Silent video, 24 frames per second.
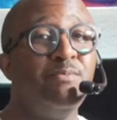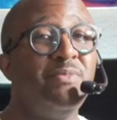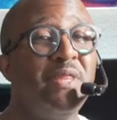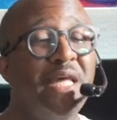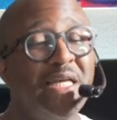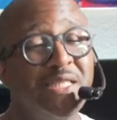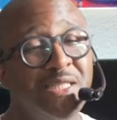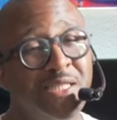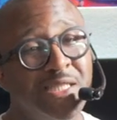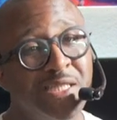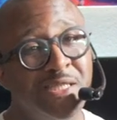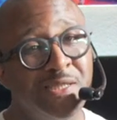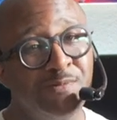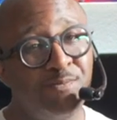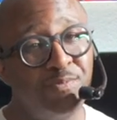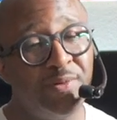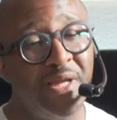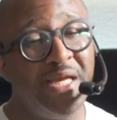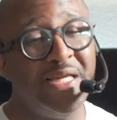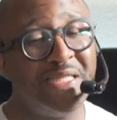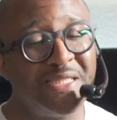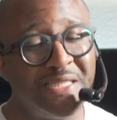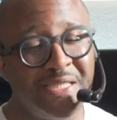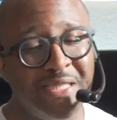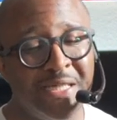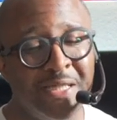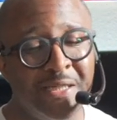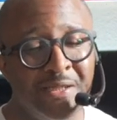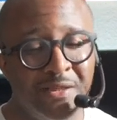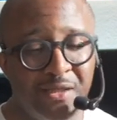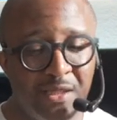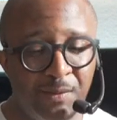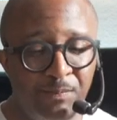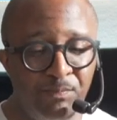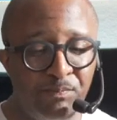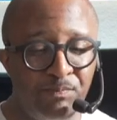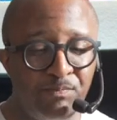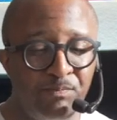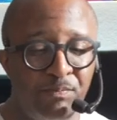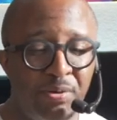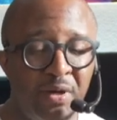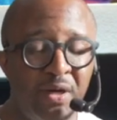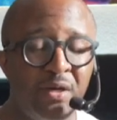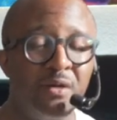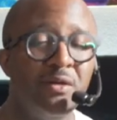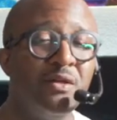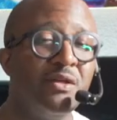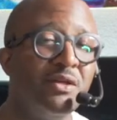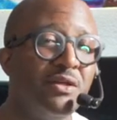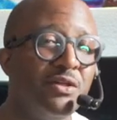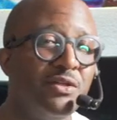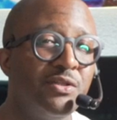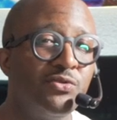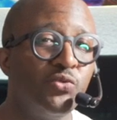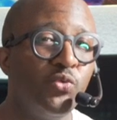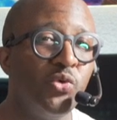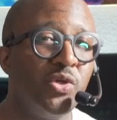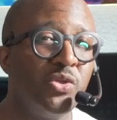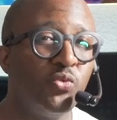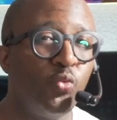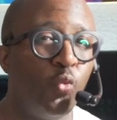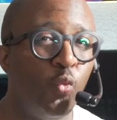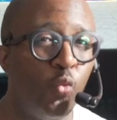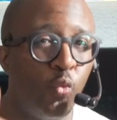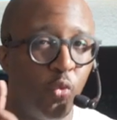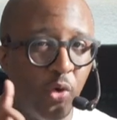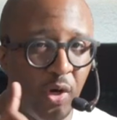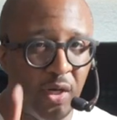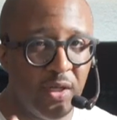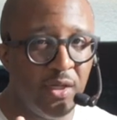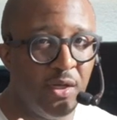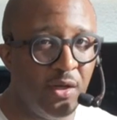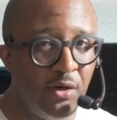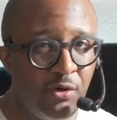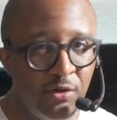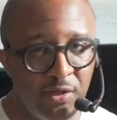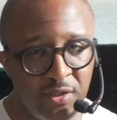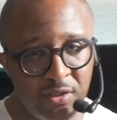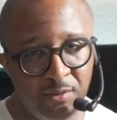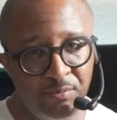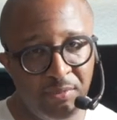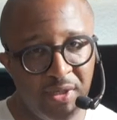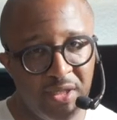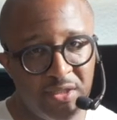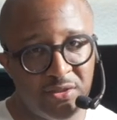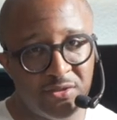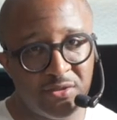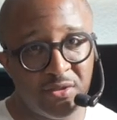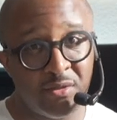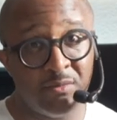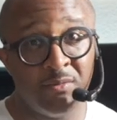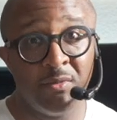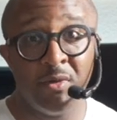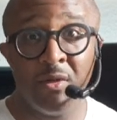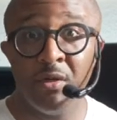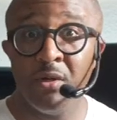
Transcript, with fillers: that's displacing the paradiddles with one note in the bass drum.